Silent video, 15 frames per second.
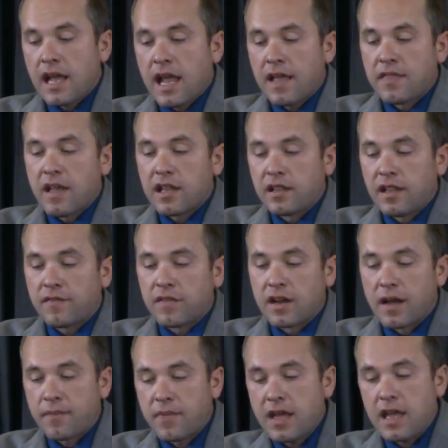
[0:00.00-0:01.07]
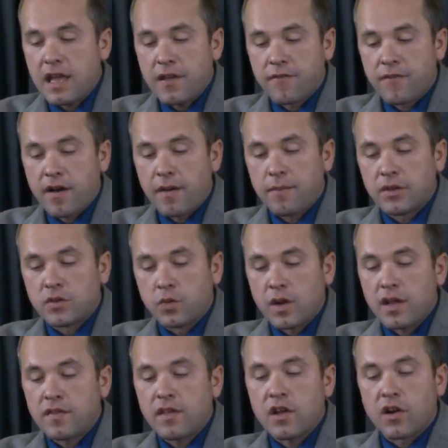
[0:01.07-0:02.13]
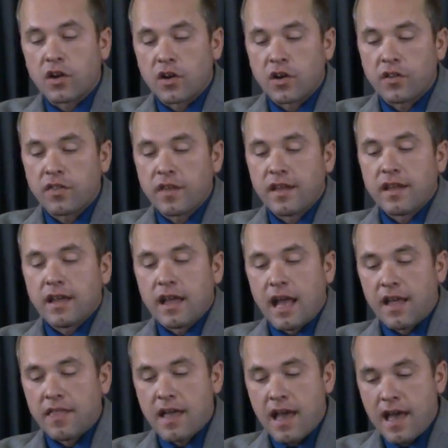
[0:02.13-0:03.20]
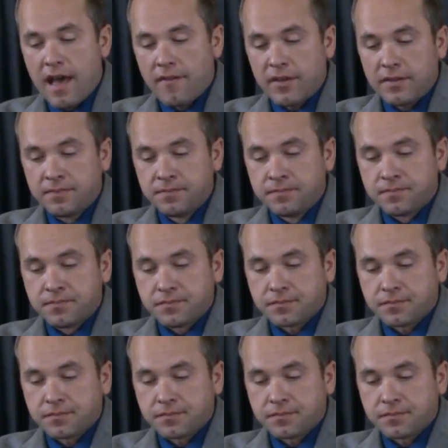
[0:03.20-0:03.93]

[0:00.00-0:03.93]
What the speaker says: and they lifted up the ephah between the earth and the heaven.